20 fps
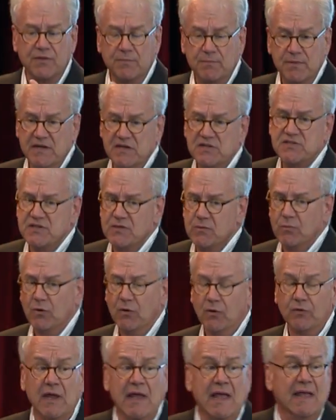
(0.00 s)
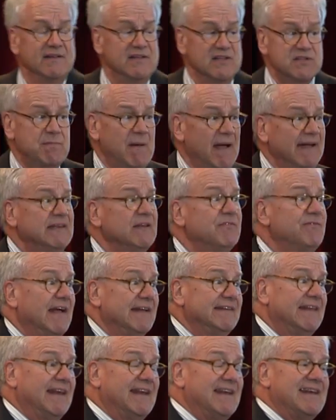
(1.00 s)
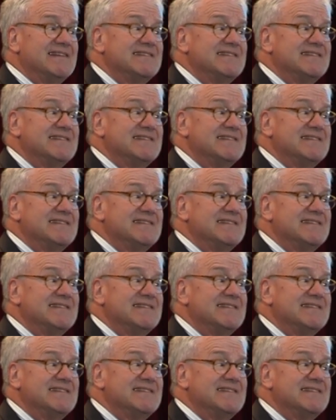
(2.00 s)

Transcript: the PC world despite the fact that it